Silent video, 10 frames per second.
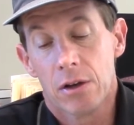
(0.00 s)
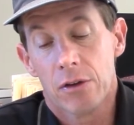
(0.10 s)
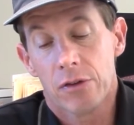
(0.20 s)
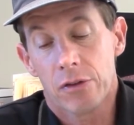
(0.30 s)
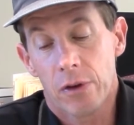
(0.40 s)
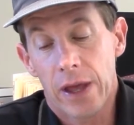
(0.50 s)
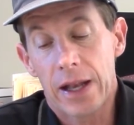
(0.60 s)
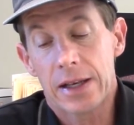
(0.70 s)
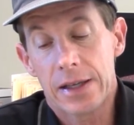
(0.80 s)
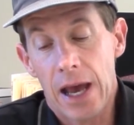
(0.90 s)
So
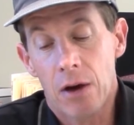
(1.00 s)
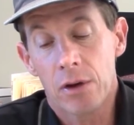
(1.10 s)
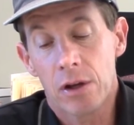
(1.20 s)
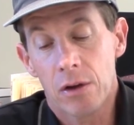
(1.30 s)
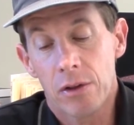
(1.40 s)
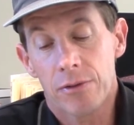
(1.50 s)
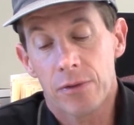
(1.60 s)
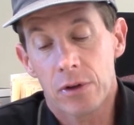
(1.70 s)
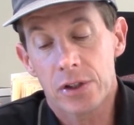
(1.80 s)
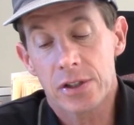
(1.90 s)
that downhill the
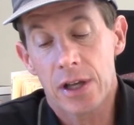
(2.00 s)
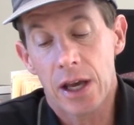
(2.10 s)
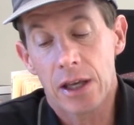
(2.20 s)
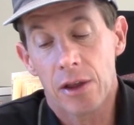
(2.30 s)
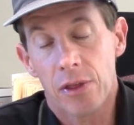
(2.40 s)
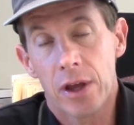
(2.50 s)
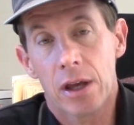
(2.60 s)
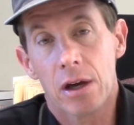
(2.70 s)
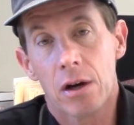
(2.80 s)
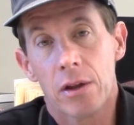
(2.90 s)
first day, you
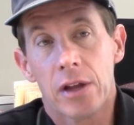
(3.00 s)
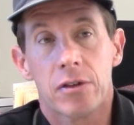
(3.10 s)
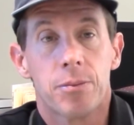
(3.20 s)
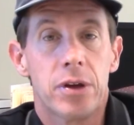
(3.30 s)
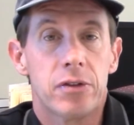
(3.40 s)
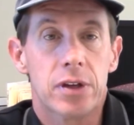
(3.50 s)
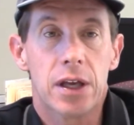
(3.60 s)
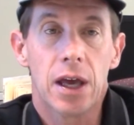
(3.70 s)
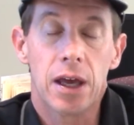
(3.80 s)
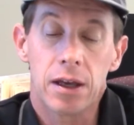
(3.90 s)
think, oh, that's a piece of
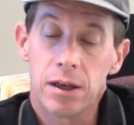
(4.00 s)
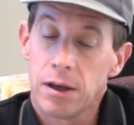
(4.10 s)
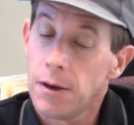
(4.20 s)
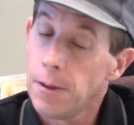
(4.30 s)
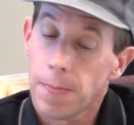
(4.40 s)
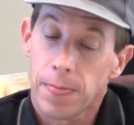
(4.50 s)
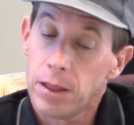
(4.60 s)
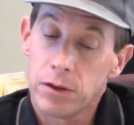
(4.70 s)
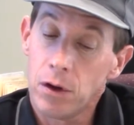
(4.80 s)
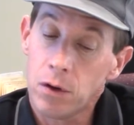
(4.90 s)
cake.
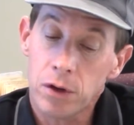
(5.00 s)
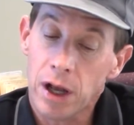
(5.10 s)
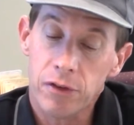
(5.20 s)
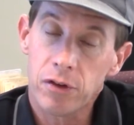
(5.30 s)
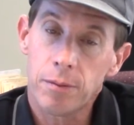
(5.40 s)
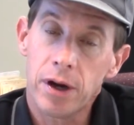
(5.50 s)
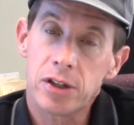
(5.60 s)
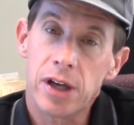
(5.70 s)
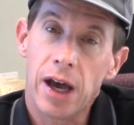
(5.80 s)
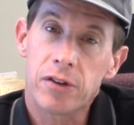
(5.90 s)
No, not so
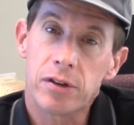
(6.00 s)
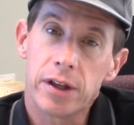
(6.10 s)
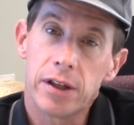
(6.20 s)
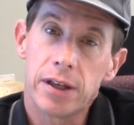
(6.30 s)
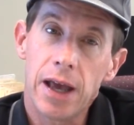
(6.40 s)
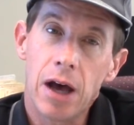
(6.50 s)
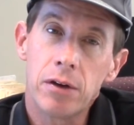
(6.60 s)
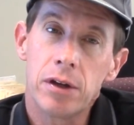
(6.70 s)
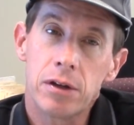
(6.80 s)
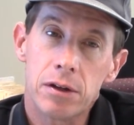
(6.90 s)
much actually. The
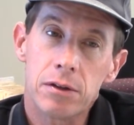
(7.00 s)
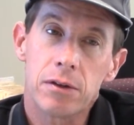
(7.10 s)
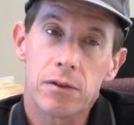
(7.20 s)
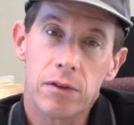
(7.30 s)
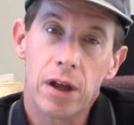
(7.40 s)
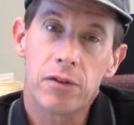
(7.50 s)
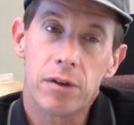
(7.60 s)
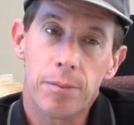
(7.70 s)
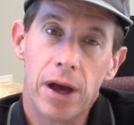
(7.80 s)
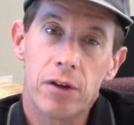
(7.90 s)
downhill tends
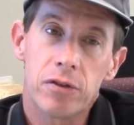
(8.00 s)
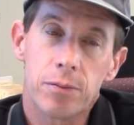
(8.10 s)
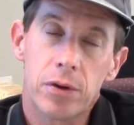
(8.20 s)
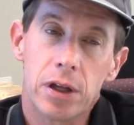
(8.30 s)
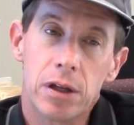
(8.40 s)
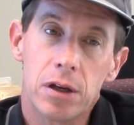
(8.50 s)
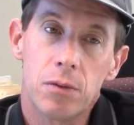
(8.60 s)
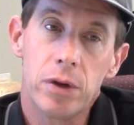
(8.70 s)
to pound you pretty good.